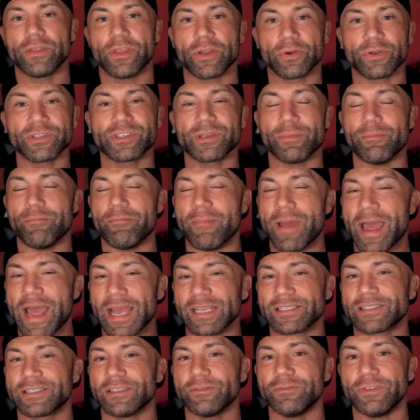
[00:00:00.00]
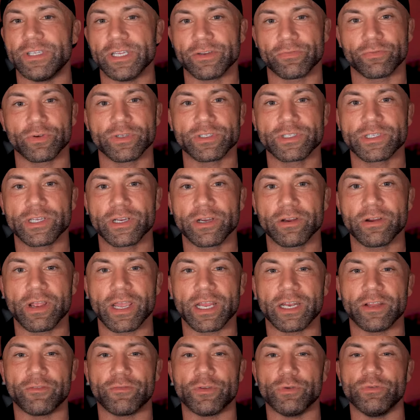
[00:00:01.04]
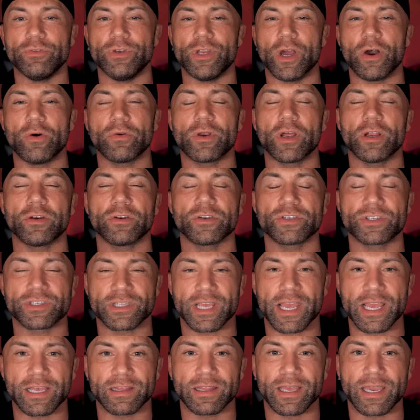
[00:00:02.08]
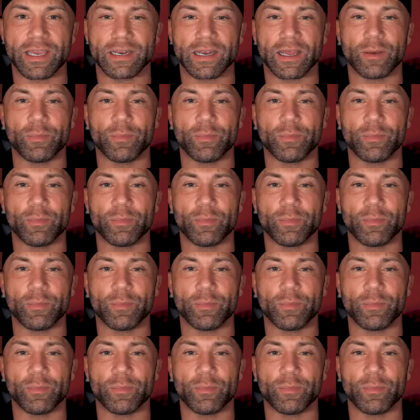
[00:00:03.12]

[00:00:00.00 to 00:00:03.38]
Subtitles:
There is a massive difference here, and if you don't understand that,